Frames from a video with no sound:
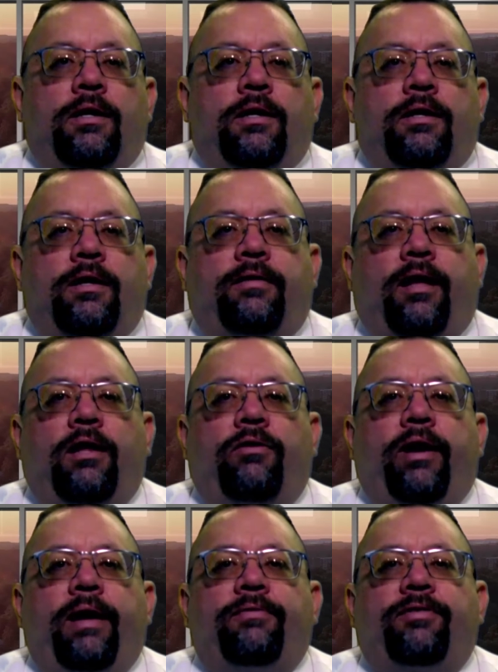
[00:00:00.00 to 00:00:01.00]
The
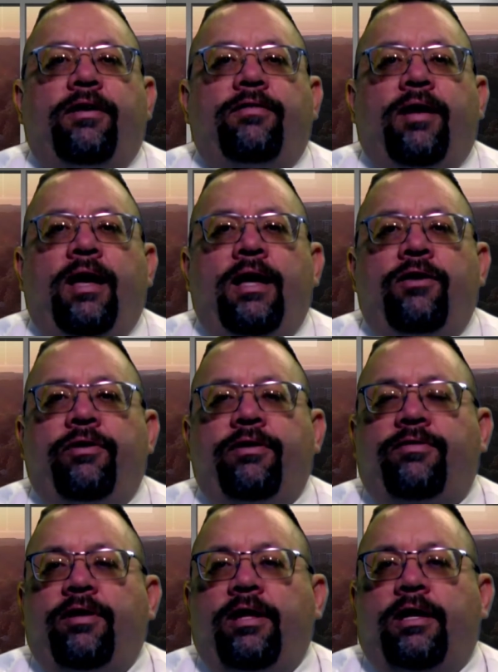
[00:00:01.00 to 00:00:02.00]
telegram says the
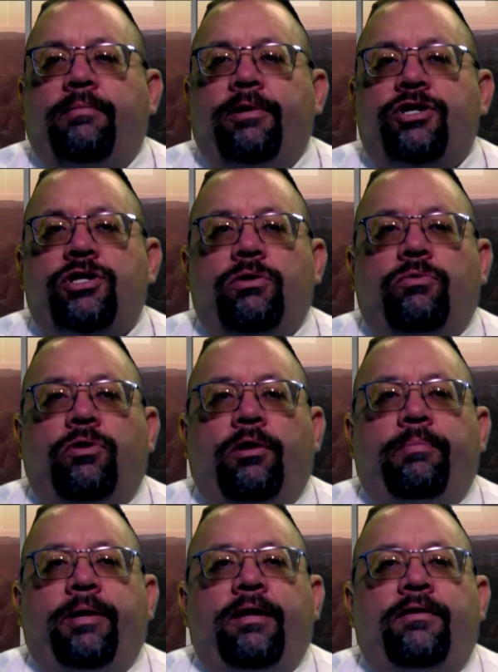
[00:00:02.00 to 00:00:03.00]
Adrian City Commission
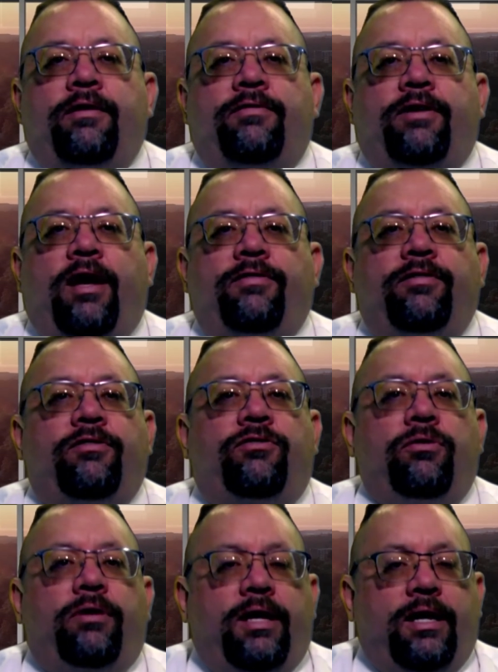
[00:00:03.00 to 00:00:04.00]
will be discussing
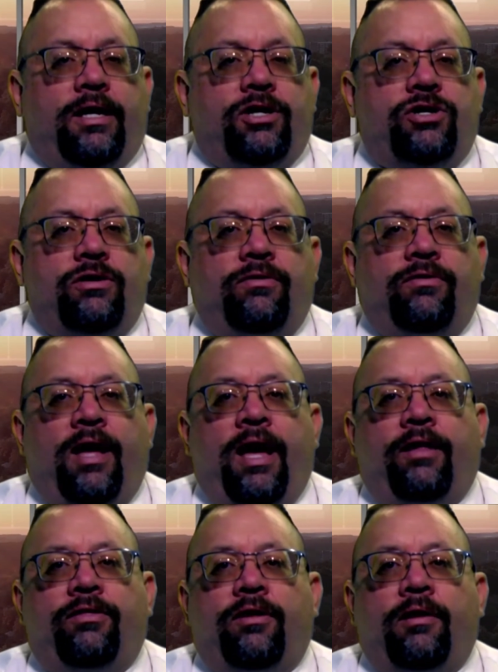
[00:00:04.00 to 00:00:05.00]
two key issues
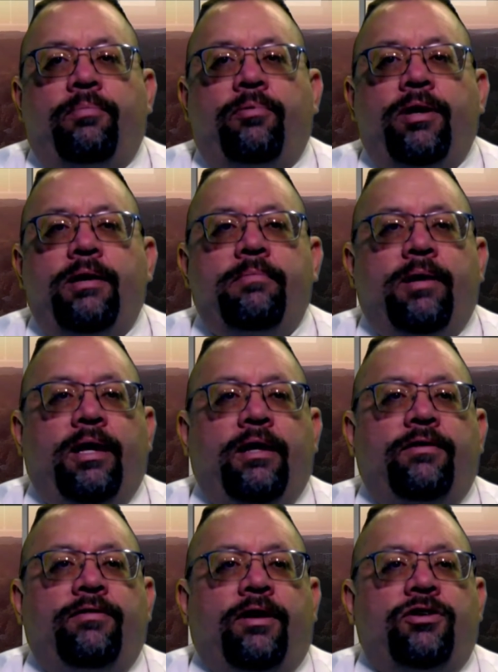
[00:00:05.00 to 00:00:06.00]
at their
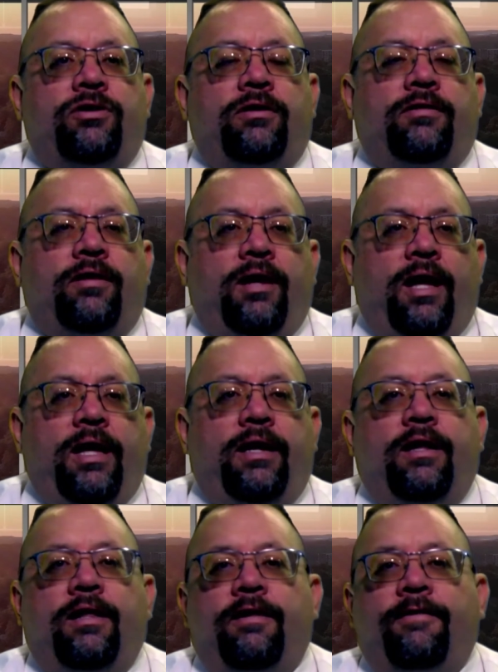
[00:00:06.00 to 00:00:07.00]
pre-meeting session
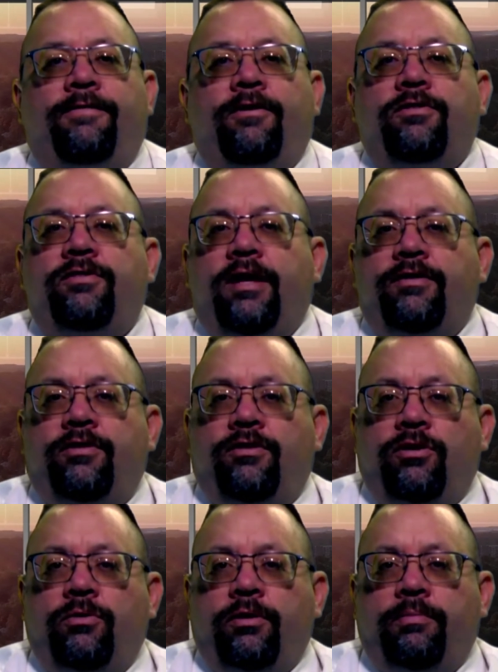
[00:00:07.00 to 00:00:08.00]
tonight. The first has to
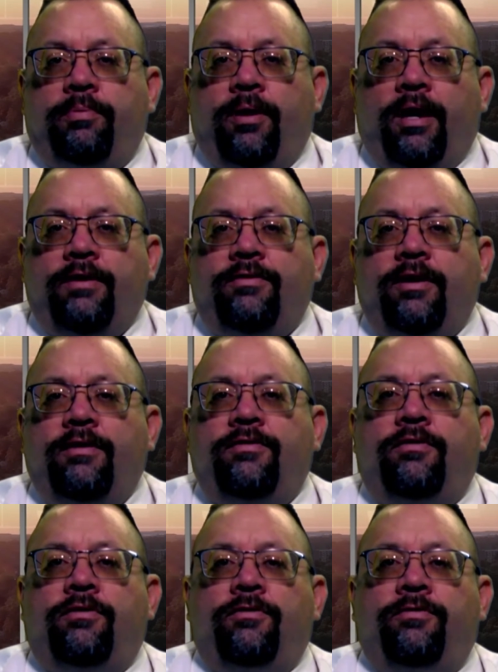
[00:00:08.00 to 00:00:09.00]
do with
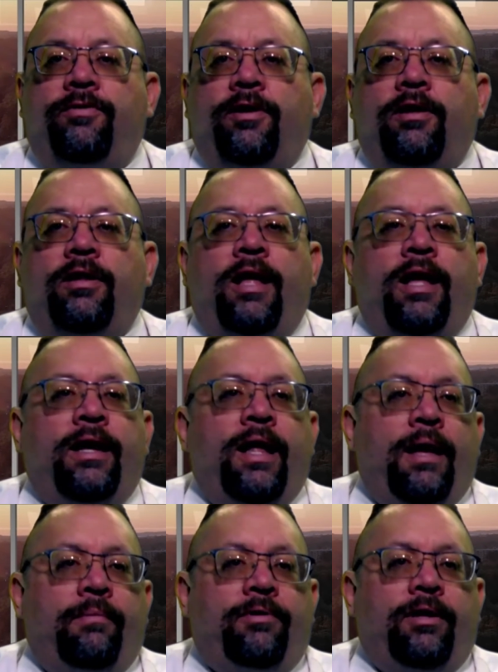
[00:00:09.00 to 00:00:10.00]
process to fill an
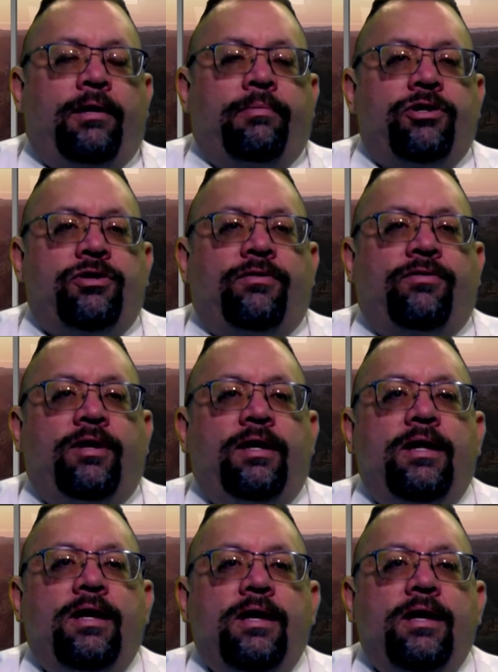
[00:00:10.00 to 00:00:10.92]
empty commission seat.